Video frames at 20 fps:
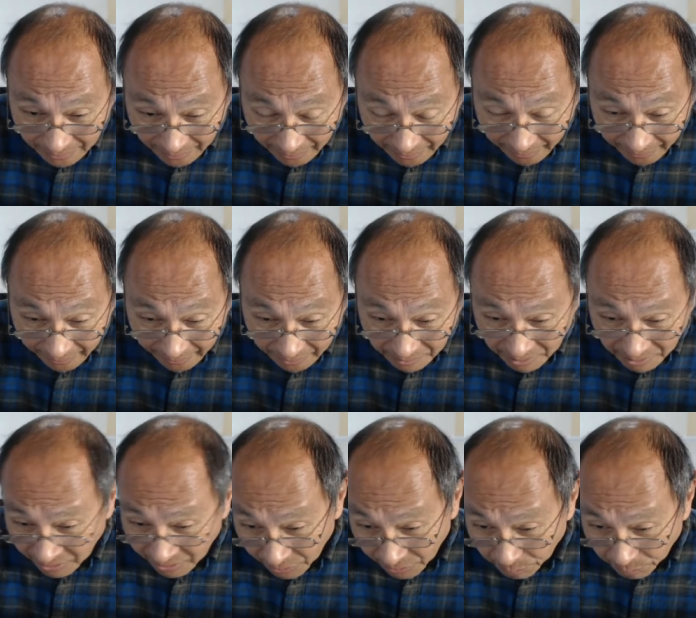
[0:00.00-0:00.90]
And you
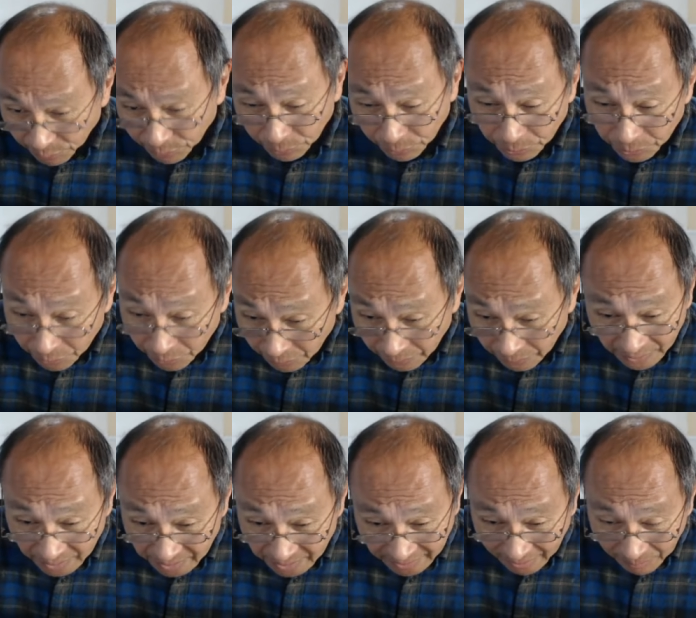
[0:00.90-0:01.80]
know, in Peru, for
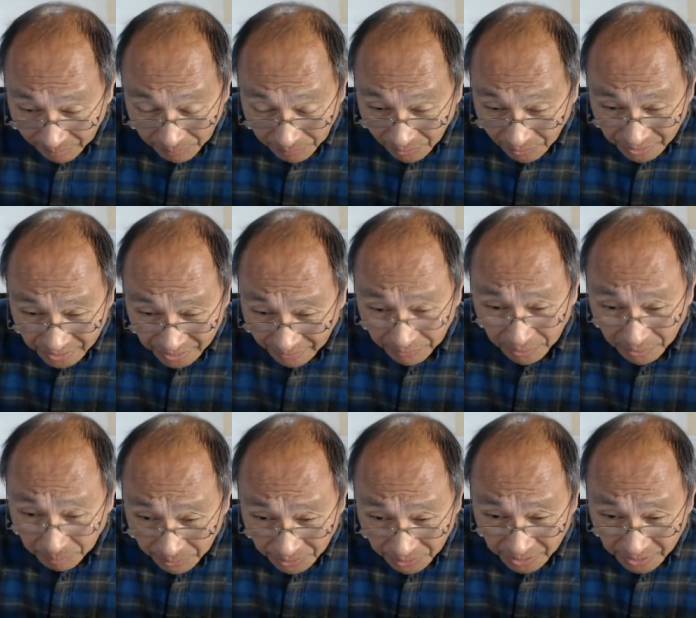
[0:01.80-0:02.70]
example,
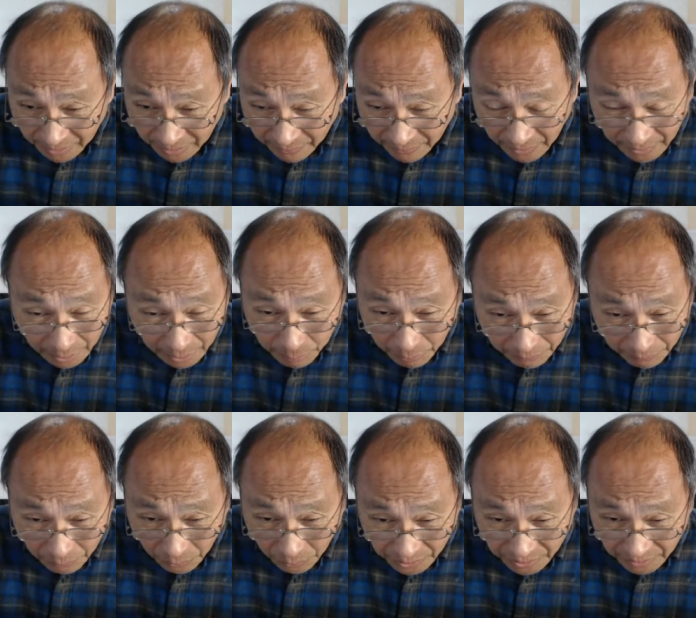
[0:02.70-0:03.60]
70% of the labor
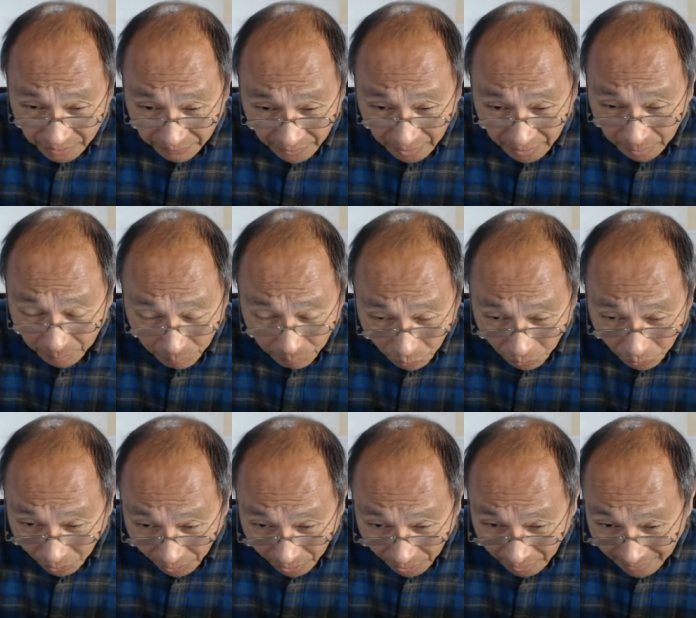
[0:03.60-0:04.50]
force, if not
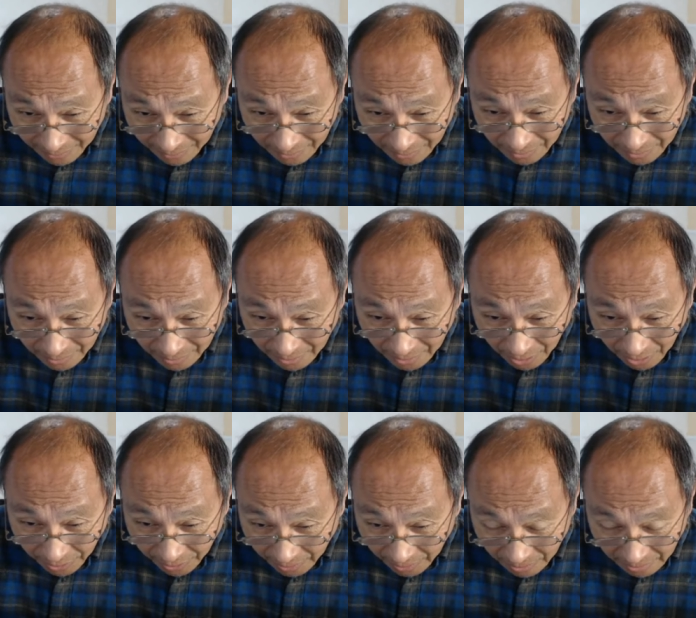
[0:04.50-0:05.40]
more, uh,
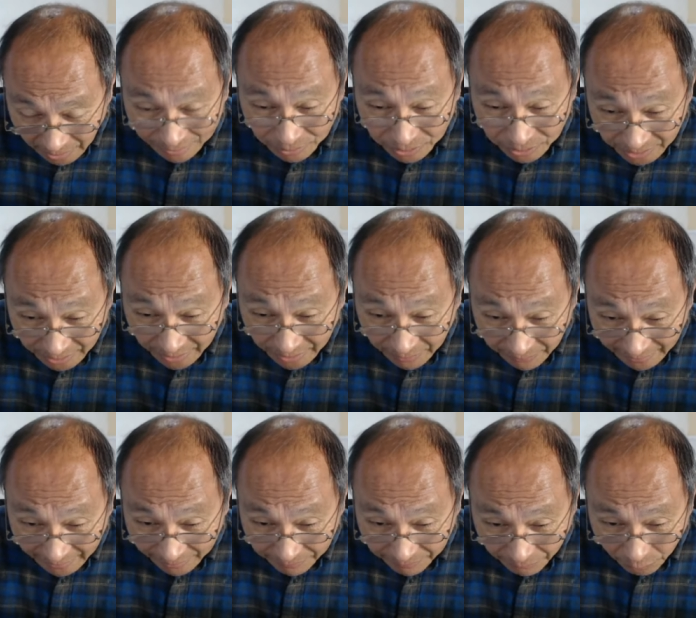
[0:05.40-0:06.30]
are outside of
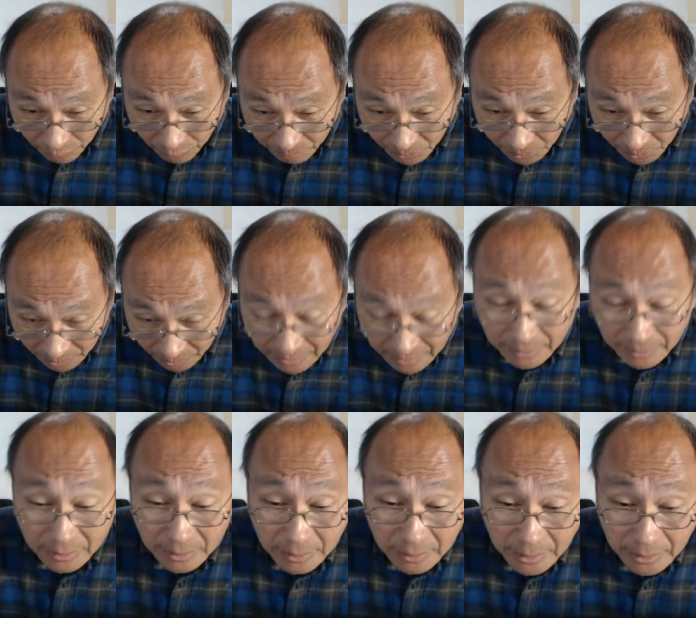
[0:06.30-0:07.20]
that formal
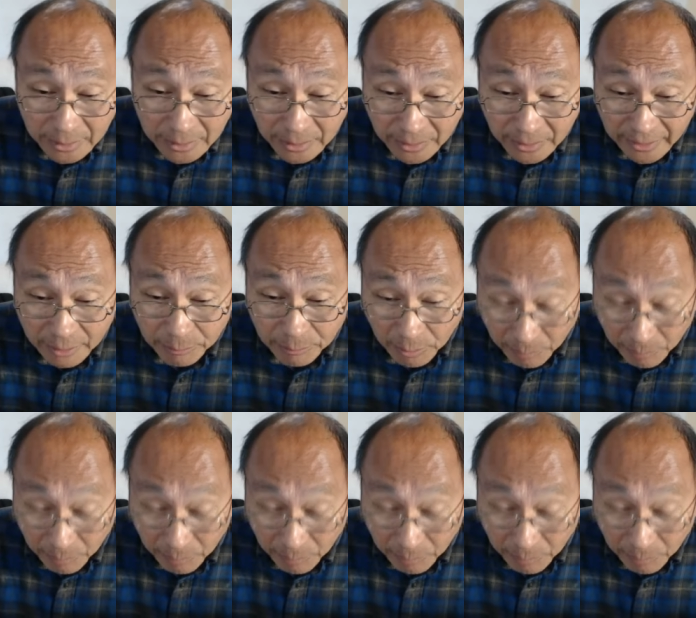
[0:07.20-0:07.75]
uh, labor